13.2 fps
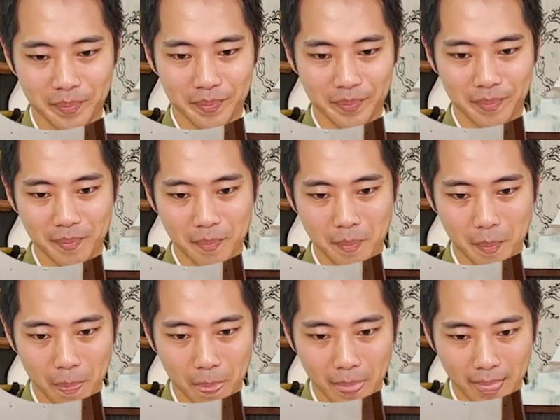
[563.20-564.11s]

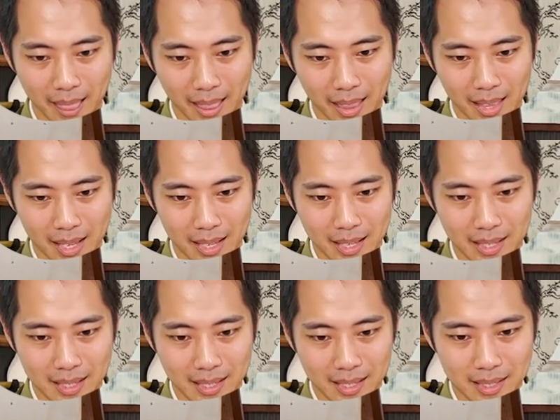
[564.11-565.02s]

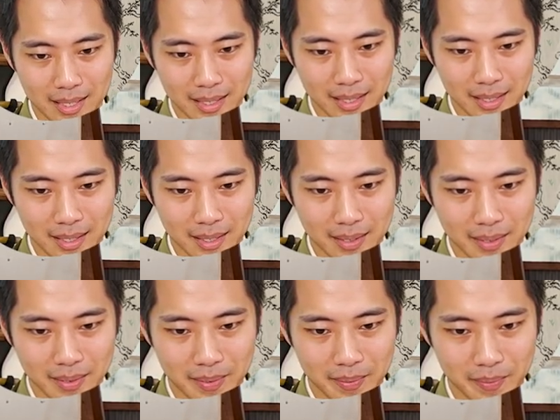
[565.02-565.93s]

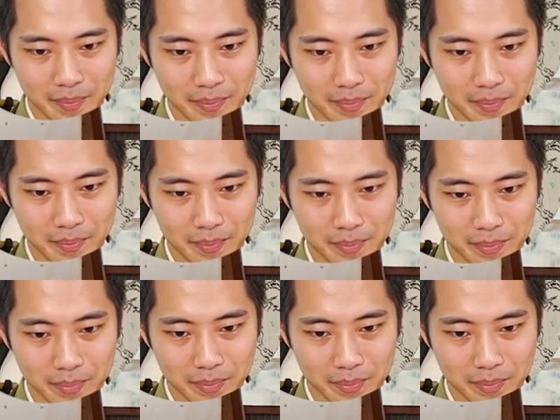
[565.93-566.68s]
(silence)